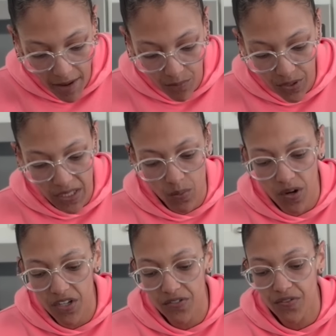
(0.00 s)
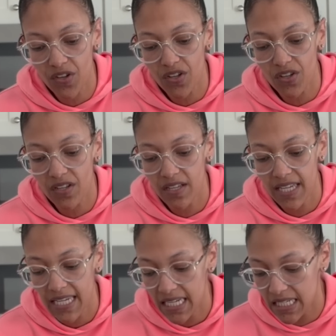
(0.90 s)
really wonderful
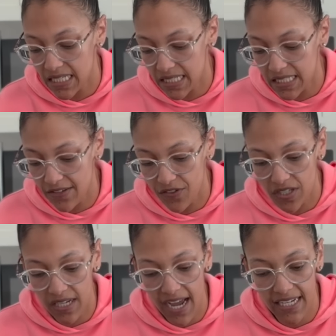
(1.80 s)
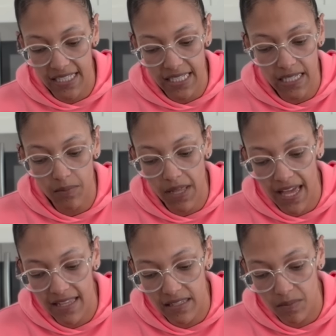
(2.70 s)
in different kind of tea
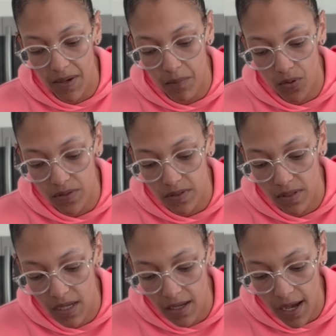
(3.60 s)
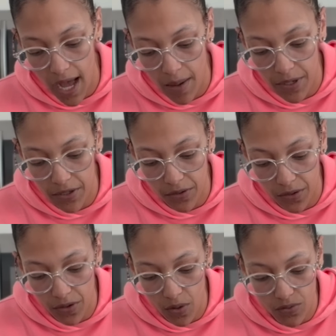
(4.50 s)
blends. My most common or
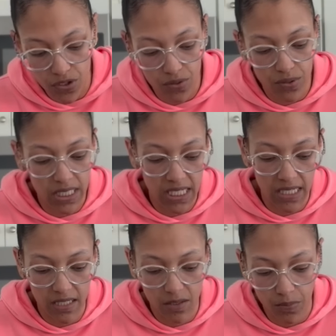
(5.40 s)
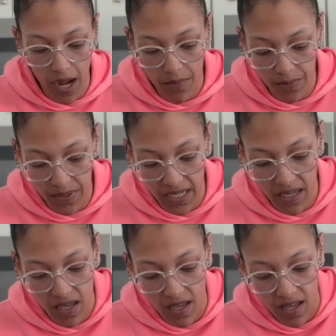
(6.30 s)
go-to tea is probably
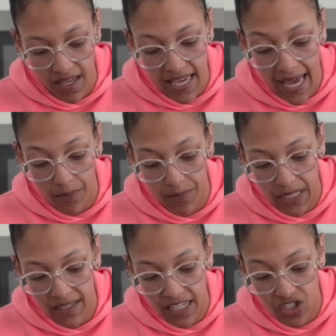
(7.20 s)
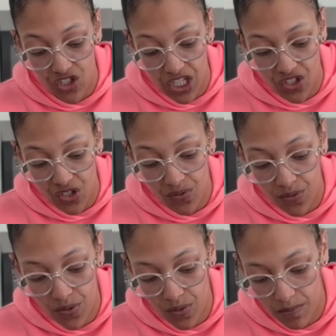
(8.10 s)
chamomile and ginger
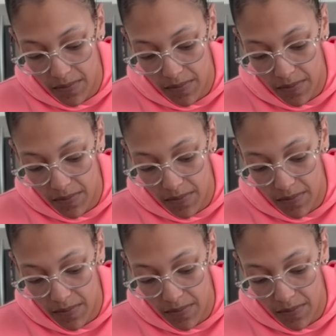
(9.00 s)
root